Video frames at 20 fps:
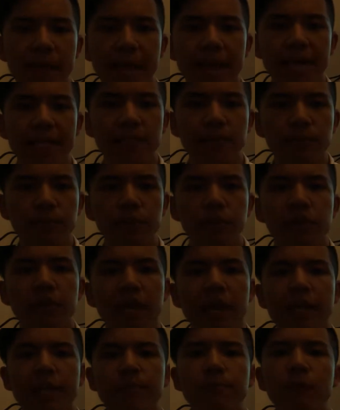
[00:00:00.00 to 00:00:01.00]
as much
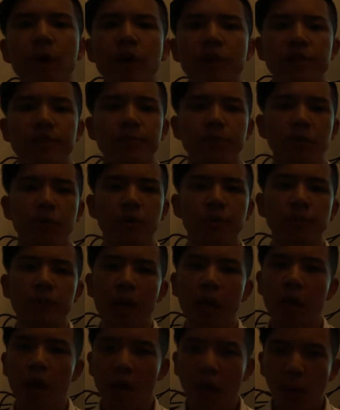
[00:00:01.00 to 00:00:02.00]
as possible.
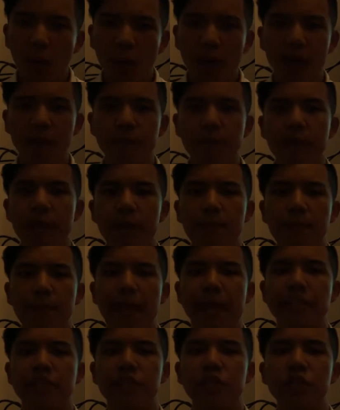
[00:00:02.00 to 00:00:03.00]
One of them
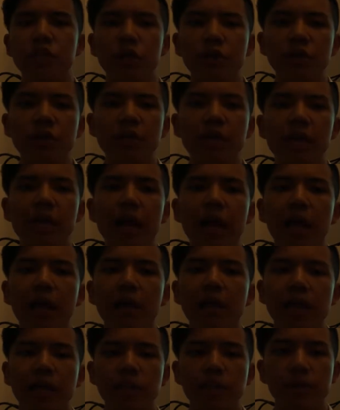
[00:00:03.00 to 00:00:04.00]
is using
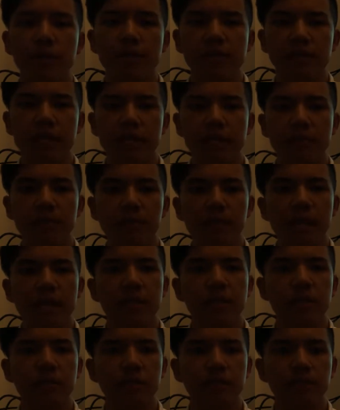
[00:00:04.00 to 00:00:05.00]
Lactobacillus
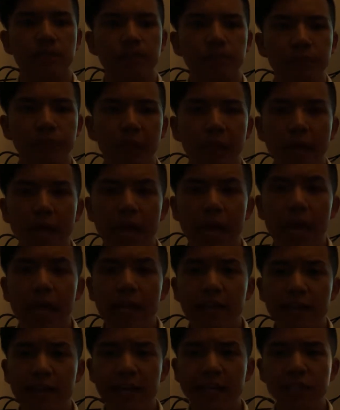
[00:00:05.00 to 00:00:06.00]
plantarum.
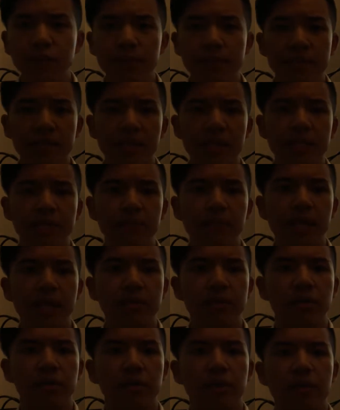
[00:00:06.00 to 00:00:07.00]
Lactobacillus
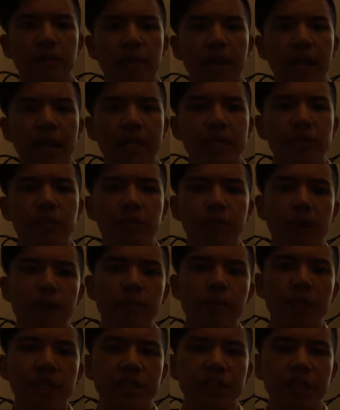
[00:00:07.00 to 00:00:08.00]
plantarum is
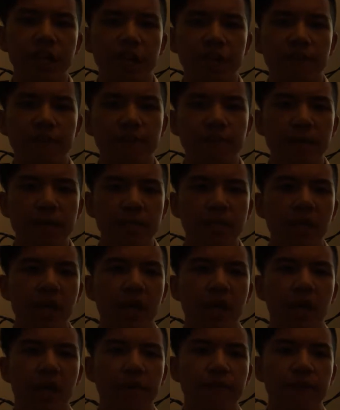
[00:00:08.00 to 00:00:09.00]
gram-positive
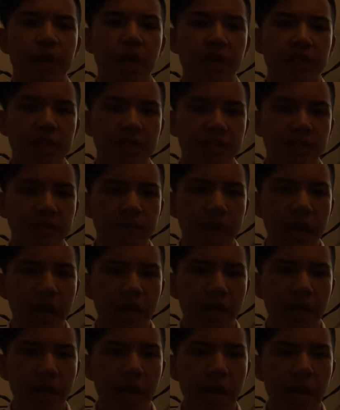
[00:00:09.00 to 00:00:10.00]
bacilli, facultative
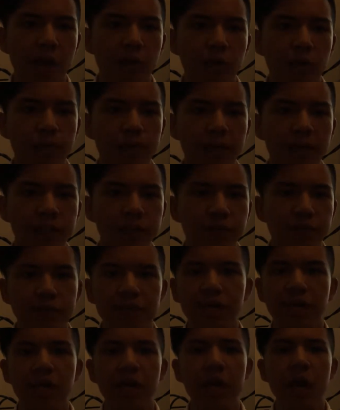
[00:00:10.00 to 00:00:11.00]
and aerobe
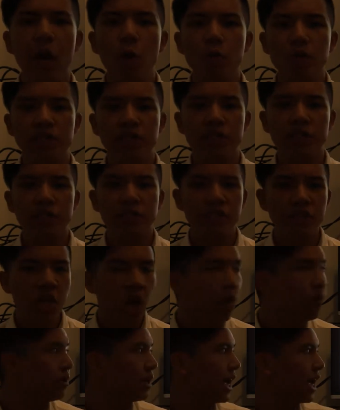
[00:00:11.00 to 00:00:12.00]
bacteria, which is
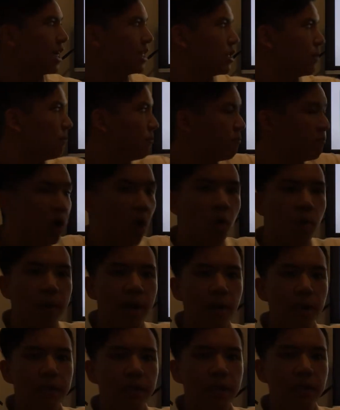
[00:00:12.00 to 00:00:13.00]
known as a
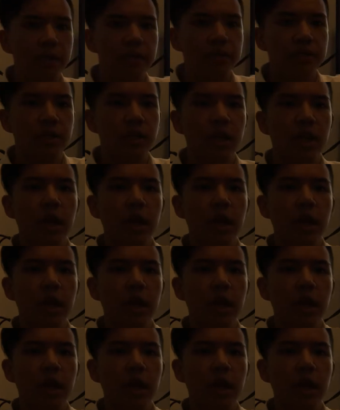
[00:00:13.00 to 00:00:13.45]
probiotics.